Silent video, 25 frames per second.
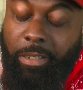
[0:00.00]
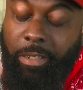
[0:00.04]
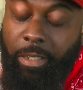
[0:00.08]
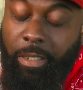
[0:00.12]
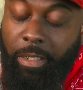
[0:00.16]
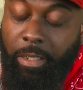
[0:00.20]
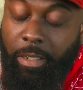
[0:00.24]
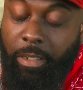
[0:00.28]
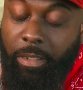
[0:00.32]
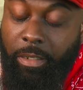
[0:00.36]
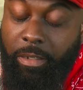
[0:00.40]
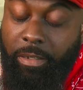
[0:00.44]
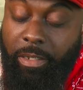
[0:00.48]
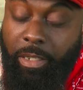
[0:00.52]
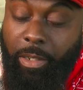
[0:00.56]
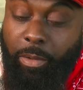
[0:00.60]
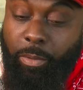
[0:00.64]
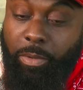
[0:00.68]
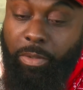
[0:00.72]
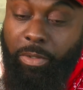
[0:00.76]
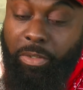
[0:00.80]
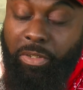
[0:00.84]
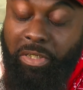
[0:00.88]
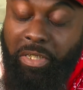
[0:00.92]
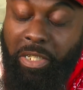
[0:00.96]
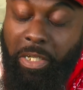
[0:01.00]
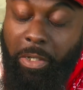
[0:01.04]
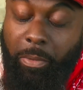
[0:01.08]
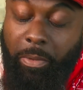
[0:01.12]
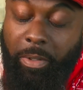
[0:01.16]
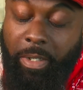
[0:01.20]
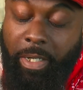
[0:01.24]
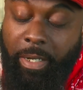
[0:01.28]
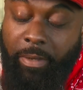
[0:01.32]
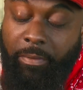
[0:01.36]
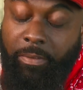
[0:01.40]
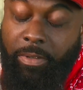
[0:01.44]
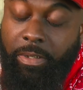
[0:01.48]
thing because that was a scary
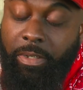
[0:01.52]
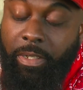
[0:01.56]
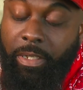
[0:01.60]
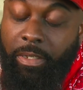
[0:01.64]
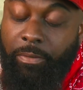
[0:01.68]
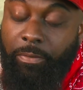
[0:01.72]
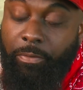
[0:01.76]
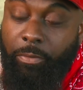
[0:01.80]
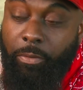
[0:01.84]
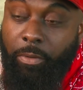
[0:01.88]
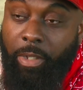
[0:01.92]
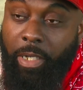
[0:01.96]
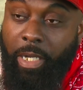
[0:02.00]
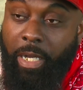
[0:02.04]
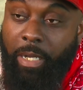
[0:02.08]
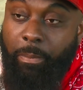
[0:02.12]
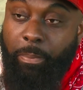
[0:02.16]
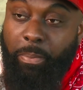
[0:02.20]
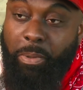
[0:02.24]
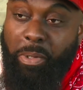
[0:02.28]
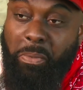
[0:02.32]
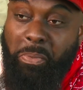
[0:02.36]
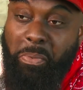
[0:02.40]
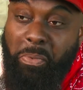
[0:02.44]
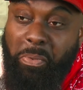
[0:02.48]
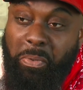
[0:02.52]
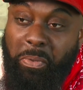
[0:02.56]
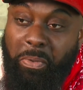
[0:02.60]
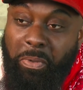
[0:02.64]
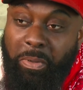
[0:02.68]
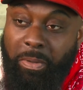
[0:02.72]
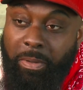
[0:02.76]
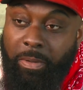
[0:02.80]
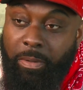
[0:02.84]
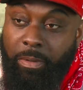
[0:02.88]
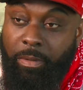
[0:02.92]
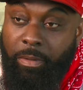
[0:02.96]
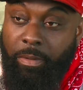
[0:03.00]
conversation for a lot of people.
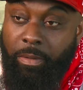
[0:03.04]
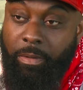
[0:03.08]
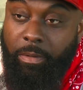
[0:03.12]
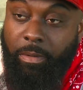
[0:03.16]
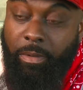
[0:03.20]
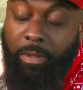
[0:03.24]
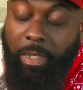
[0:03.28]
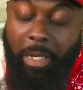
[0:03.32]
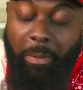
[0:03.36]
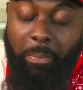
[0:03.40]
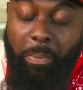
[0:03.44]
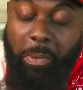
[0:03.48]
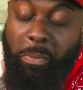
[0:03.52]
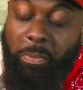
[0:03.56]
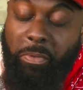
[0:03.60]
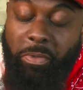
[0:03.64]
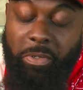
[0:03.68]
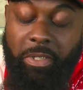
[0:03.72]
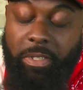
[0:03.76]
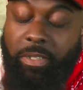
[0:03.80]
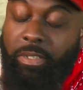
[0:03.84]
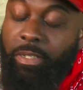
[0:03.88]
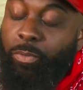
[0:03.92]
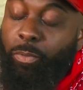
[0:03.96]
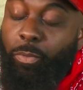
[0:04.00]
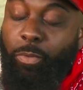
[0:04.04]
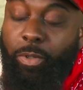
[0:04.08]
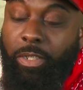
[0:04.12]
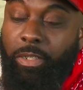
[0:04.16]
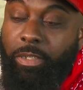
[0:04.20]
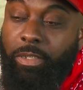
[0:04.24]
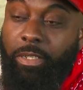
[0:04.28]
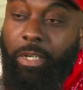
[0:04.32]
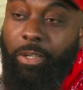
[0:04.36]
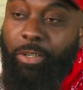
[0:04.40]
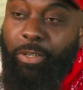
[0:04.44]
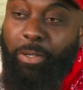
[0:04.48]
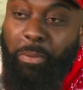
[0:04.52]
A lot of people just didn't want to
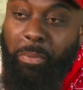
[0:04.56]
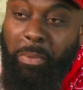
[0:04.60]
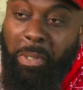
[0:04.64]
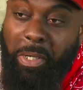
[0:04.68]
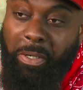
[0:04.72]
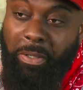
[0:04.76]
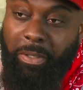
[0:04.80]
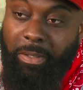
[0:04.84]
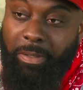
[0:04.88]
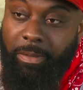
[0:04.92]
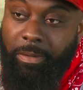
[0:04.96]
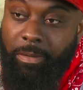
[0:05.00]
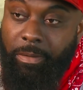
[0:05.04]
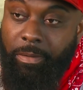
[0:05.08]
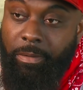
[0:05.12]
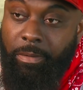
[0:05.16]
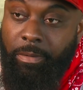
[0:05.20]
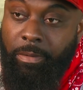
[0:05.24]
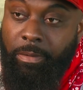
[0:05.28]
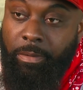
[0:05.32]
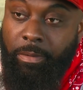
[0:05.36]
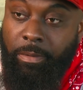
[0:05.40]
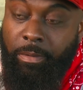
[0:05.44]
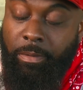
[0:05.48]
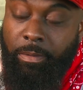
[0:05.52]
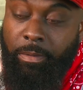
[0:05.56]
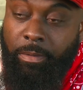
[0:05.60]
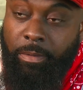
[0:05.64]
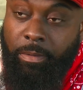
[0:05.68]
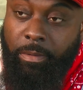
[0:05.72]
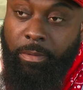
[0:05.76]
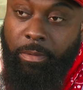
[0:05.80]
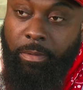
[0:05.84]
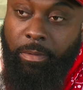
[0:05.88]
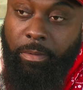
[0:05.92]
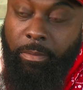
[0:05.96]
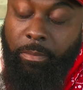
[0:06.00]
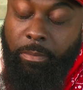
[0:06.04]
talk about it.
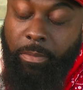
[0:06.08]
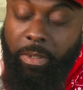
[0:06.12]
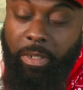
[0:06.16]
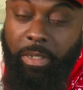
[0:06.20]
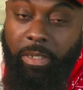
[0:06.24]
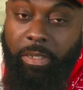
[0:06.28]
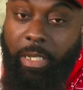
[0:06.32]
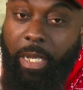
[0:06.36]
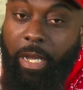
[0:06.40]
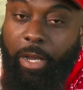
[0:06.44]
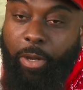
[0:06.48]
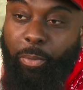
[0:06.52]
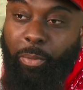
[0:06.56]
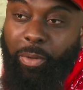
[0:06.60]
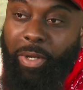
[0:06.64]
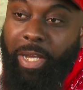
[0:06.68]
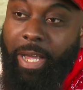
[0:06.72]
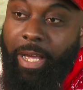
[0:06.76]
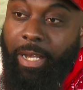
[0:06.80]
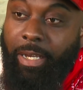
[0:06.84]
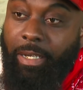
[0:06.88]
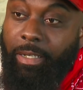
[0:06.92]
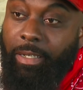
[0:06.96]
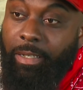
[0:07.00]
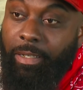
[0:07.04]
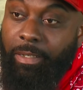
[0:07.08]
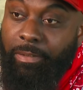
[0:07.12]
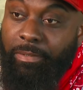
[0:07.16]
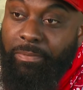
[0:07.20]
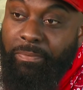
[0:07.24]
But it's our reality.